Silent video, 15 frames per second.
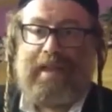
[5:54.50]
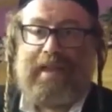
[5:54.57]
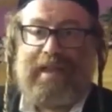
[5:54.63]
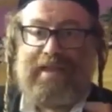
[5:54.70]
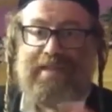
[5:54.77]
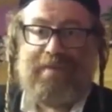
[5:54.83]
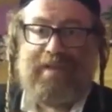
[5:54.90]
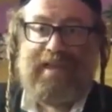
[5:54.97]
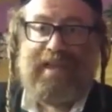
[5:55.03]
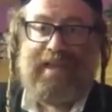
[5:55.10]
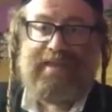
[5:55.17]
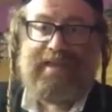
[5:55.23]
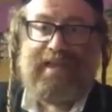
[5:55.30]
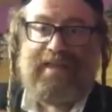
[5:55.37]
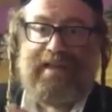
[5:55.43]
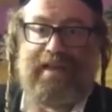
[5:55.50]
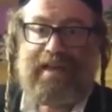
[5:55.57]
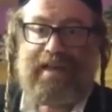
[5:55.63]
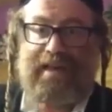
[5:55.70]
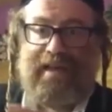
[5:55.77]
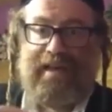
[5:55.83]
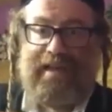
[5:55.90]
At least when he's in,
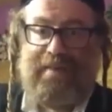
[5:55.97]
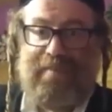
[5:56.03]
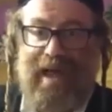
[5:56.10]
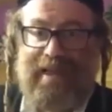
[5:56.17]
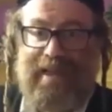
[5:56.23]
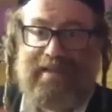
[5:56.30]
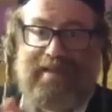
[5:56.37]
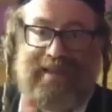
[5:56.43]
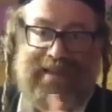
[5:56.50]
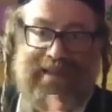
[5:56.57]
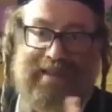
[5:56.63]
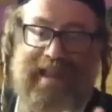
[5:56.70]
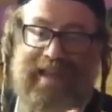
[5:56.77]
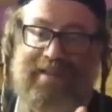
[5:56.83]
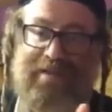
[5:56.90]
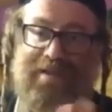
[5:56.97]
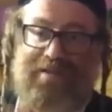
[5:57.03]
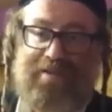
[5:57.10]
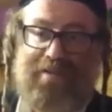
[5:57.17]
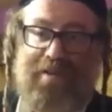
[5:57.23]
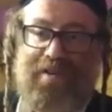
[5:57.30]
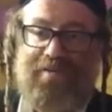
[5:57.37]
uh, in a bed, he's not going
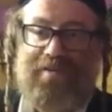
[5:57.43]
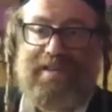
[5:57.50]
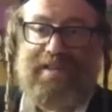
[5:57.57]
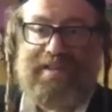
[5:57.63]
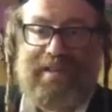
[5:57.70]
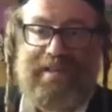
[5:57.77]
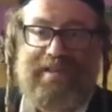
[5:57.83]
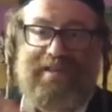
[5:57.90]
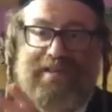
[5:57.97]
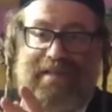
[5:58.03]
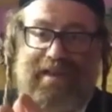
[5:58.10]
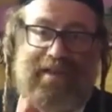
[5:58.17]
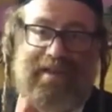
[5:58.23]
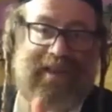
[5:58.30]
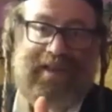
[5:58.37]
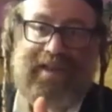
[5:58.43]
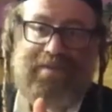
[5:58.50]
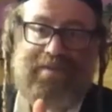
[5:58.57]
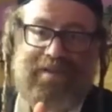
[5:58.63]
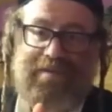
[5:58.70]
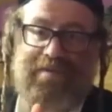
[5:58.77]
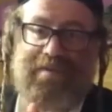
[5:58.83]
to do all the sins uh, that he
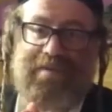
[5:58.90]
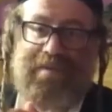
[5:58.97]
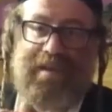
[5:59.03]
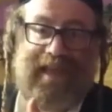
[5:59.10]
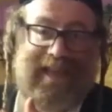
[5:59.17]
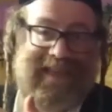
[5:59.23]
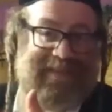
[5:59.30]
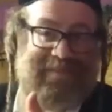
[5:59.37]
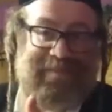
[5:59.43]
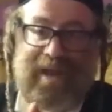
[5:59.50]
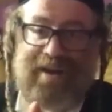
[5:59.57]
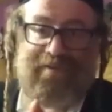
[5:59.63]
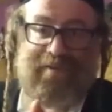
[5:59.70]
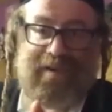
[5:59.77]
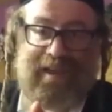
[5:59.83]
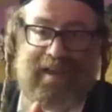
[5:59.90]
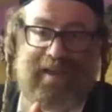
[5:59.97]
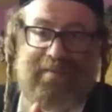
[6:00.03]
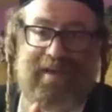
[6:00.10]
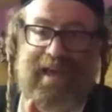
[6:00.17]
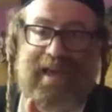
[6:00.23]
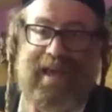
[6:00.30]
was doing. It's better for
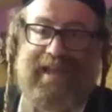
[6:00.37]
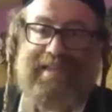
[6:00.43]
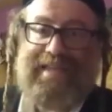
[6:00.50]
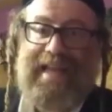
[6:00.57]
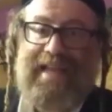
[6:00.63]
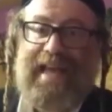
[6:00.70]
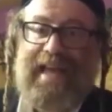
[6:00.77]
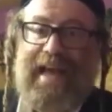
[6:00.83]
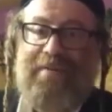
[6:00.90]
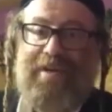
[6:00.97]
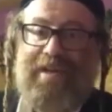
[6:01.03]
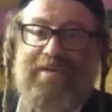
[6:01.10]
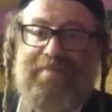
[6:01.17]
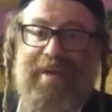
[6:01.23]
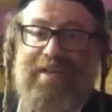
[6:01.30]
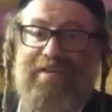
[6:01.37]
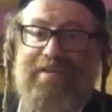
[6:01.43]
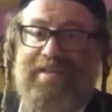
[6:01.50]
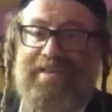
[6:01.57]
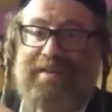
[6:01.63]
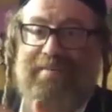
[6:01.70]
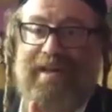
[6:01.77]
him. It's not, I wish bad
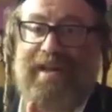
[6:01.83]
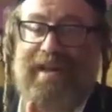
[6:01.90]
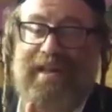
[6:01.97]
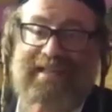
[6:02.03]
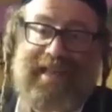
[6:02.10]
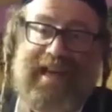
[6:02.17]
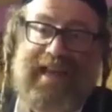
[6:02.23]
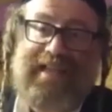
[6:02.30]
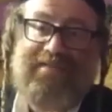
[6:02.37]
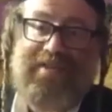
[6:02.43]
on somebody else.